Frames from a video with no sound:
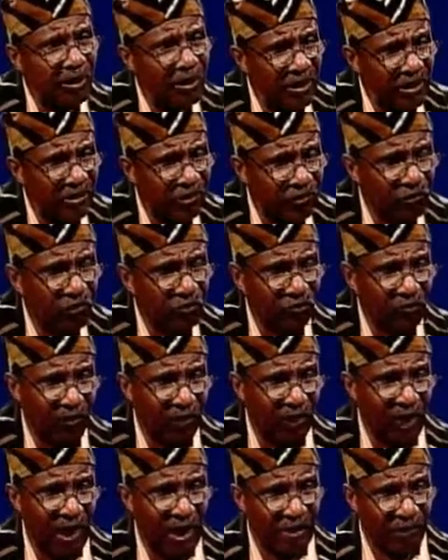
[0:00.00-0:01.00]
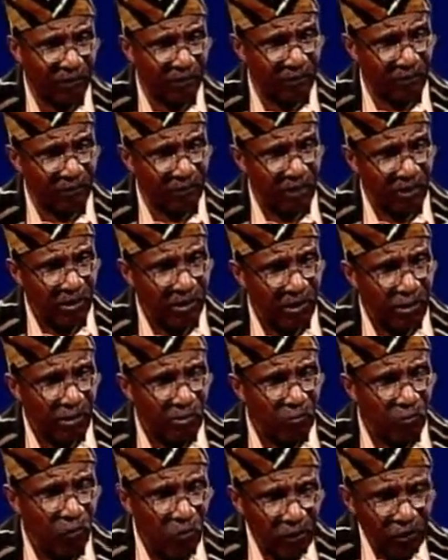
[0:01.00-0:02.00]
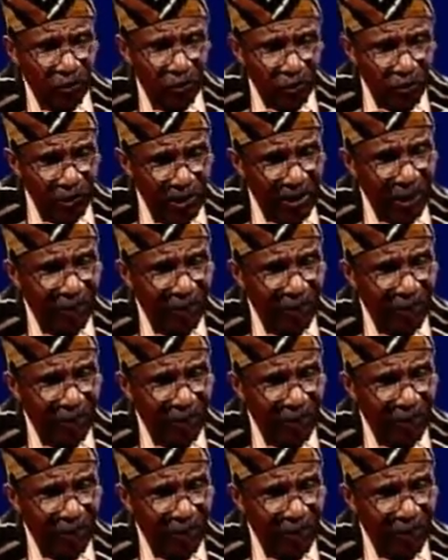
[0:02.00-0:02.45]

the issues of life. What you're